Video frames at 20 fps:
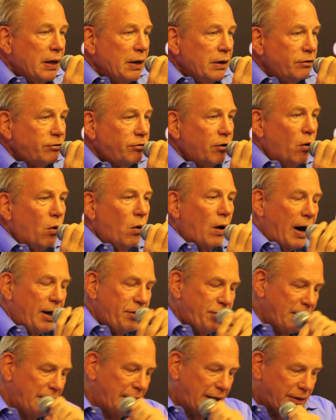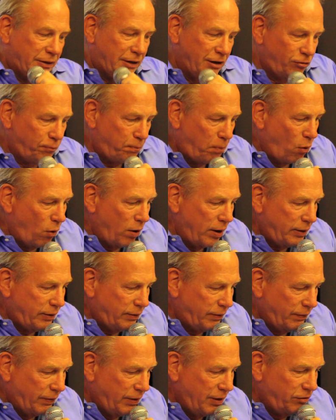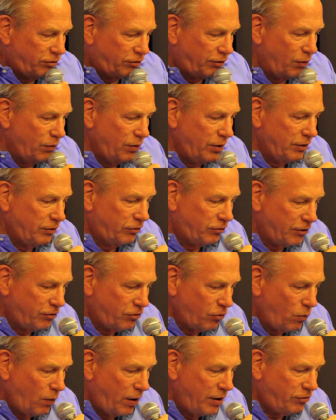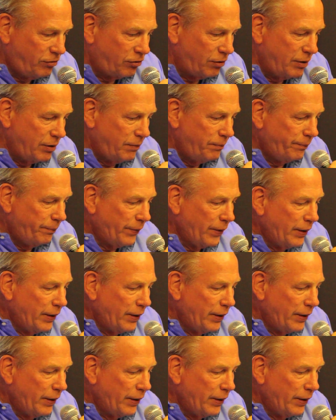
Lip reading: So I think at this point the Syrian situation